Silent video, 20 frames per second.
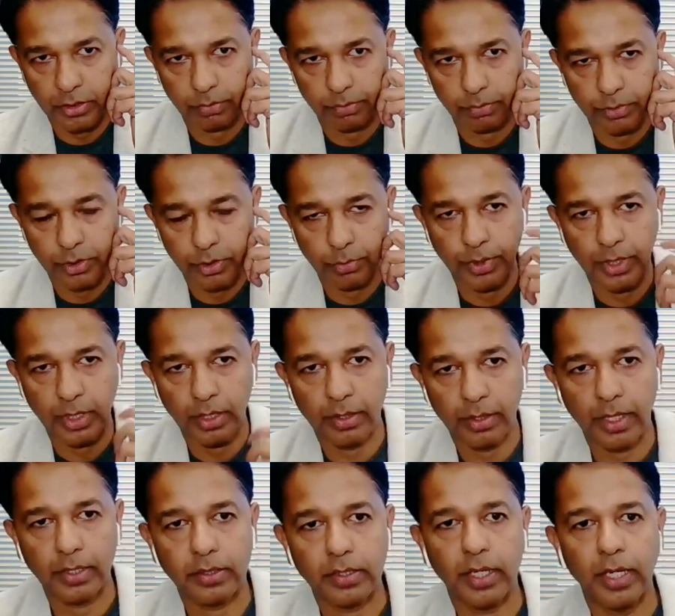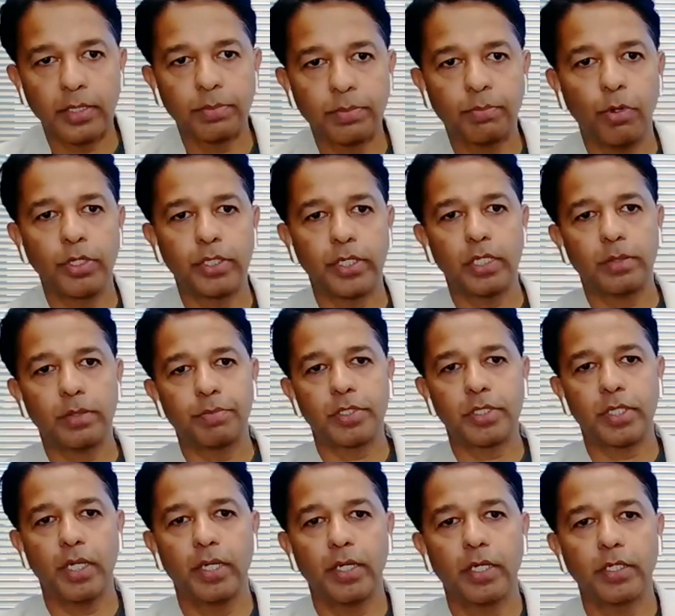so we are at
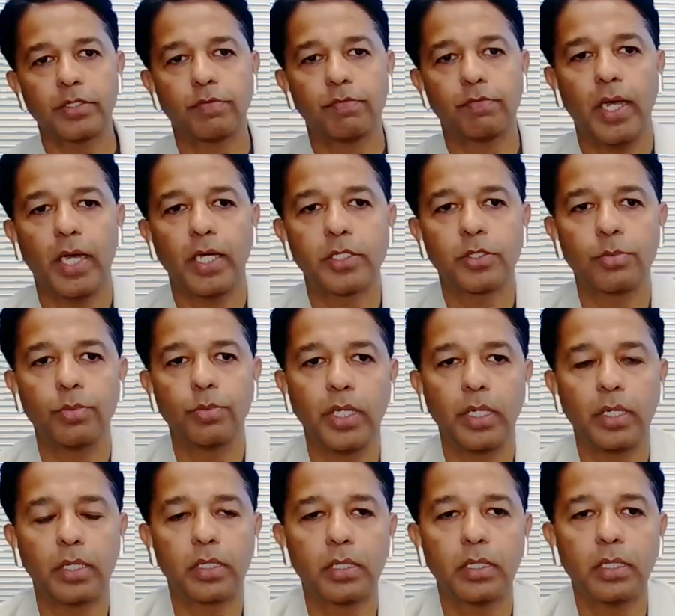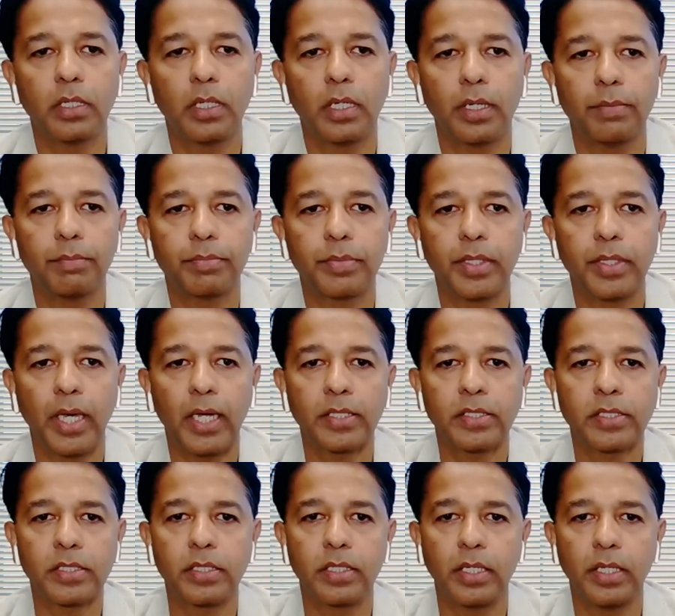8.8% as of last week.
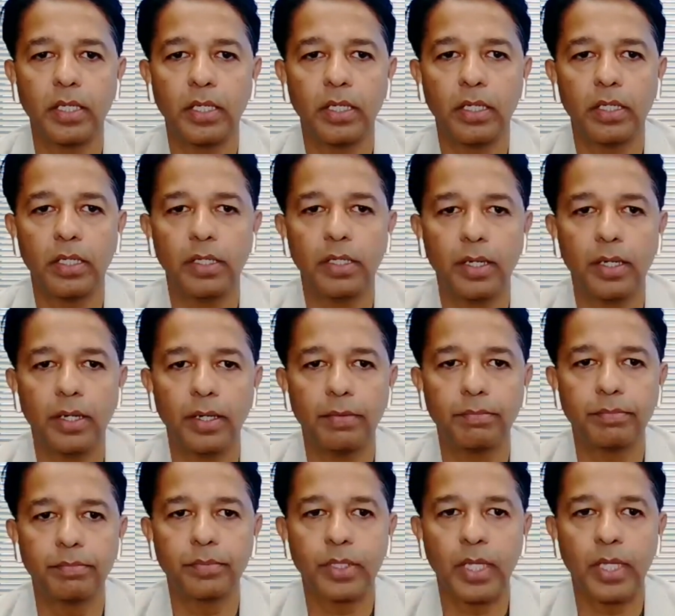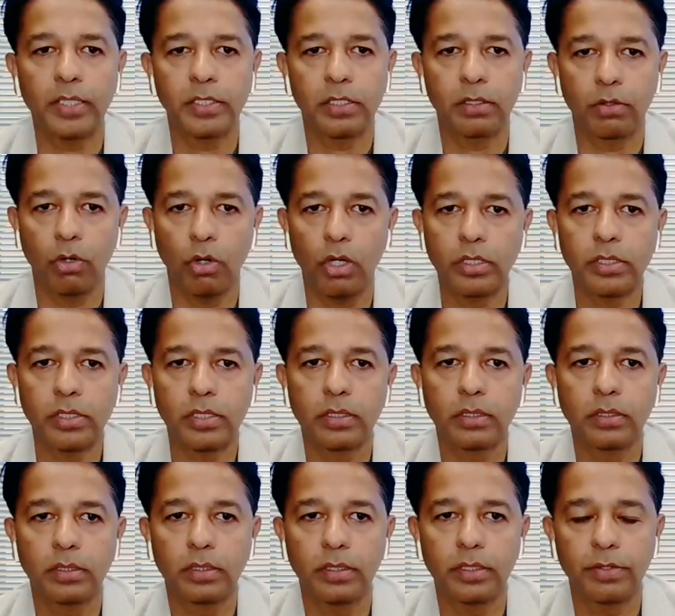That's
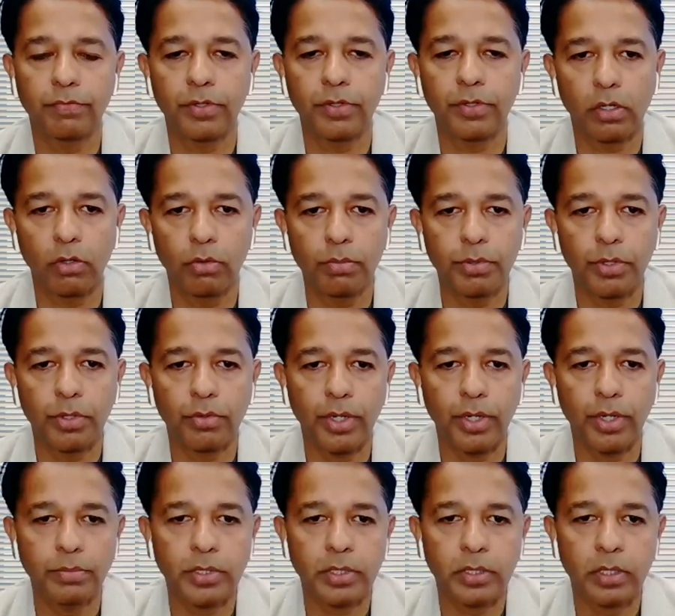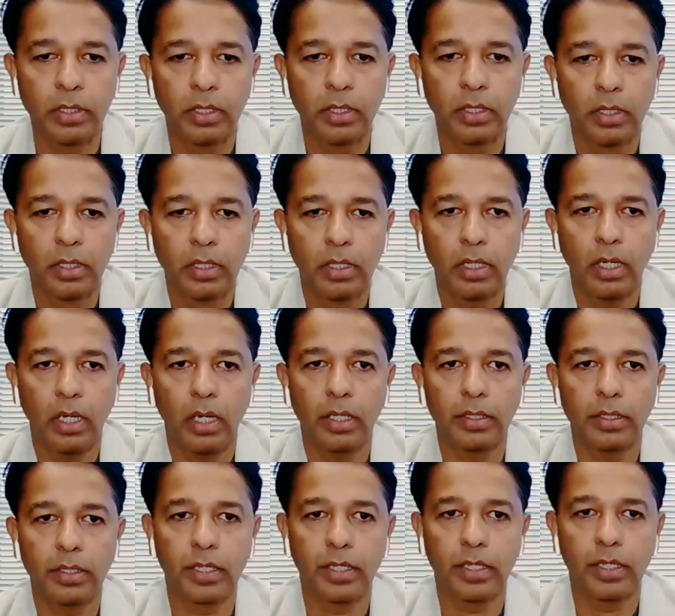across the different loan programs.
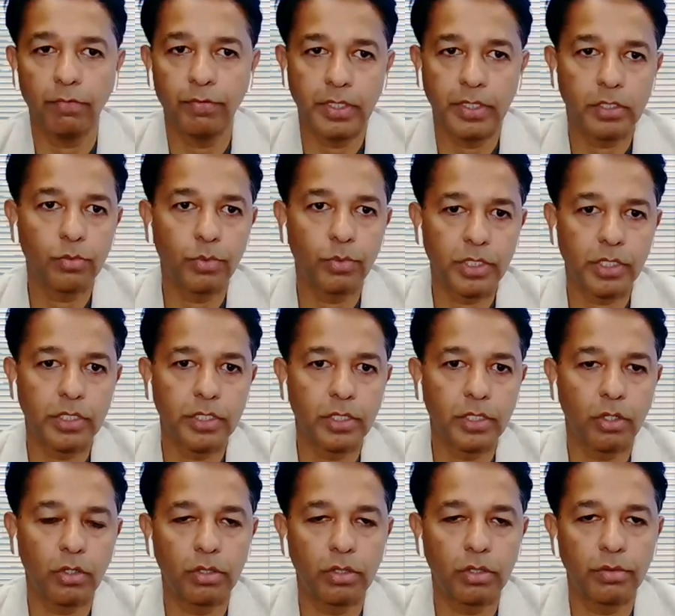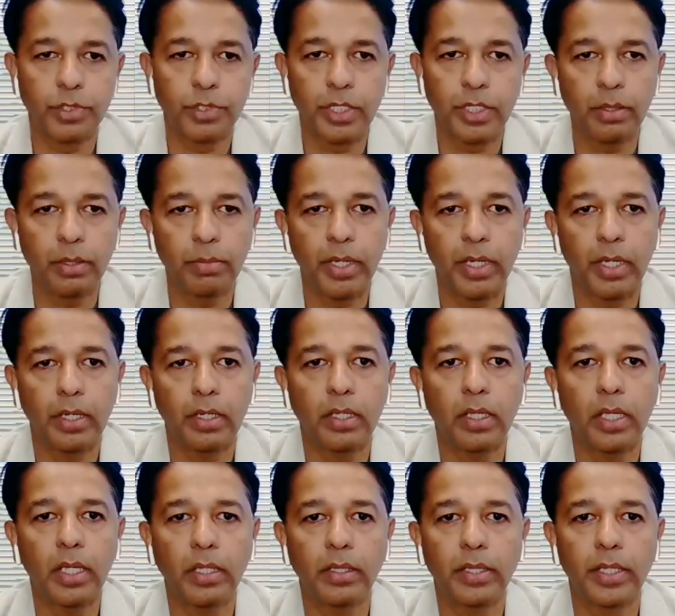The Govies, which is your Ginnie
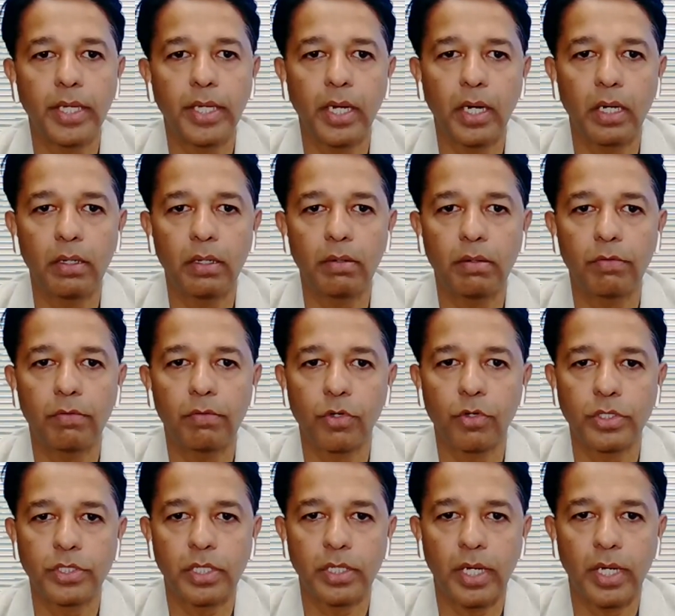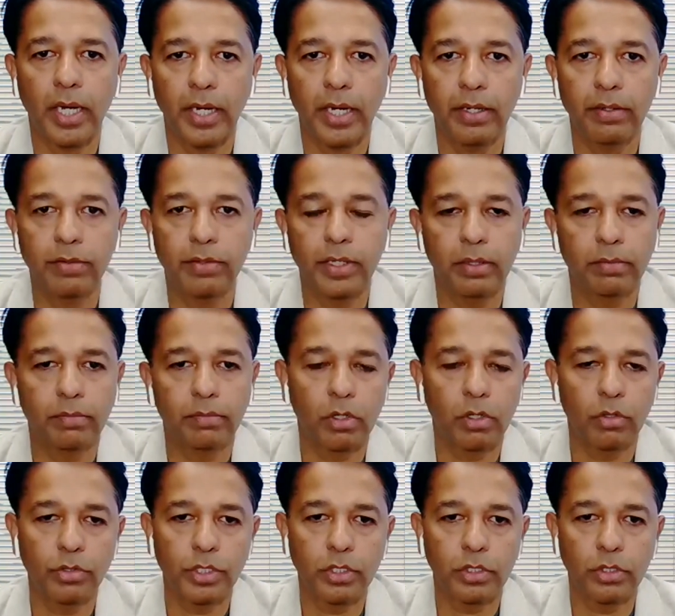Mae, and they are, of course, they're
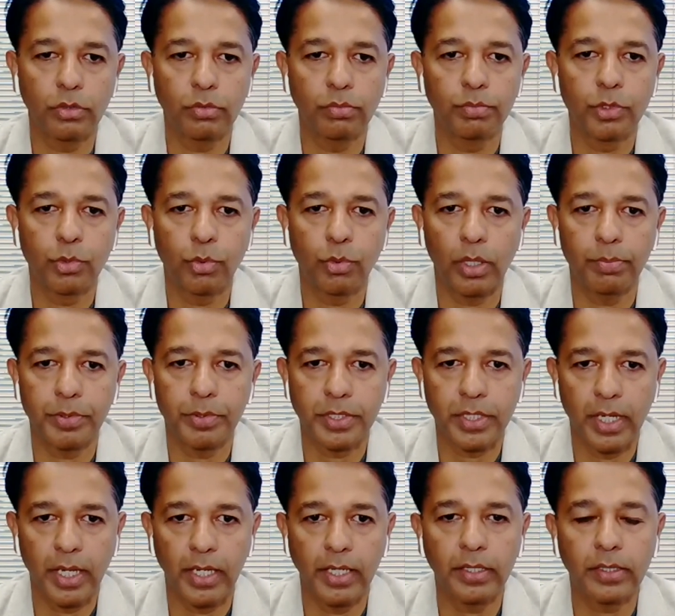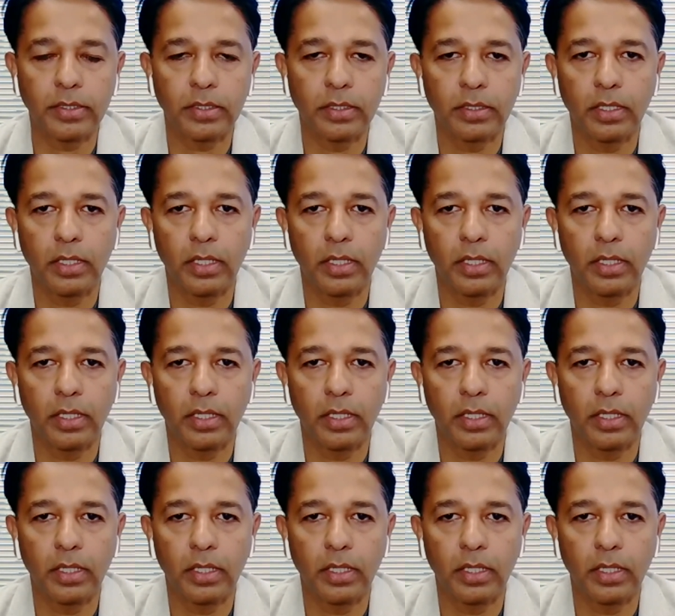closer to 12%.